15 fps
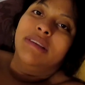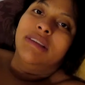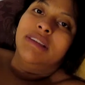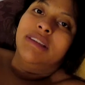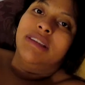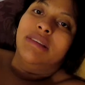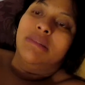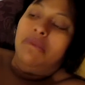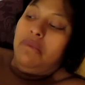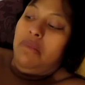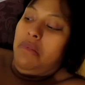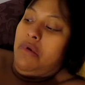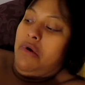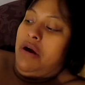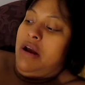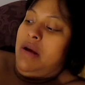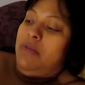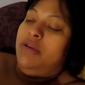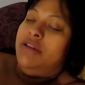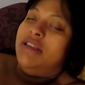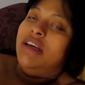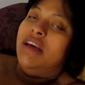just are
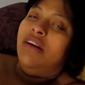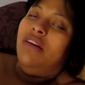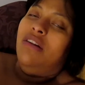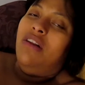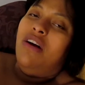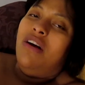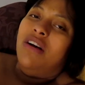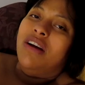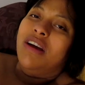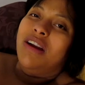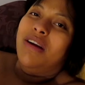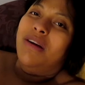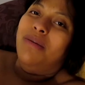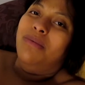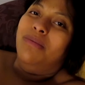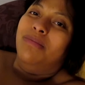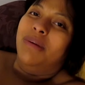able to get along, you know?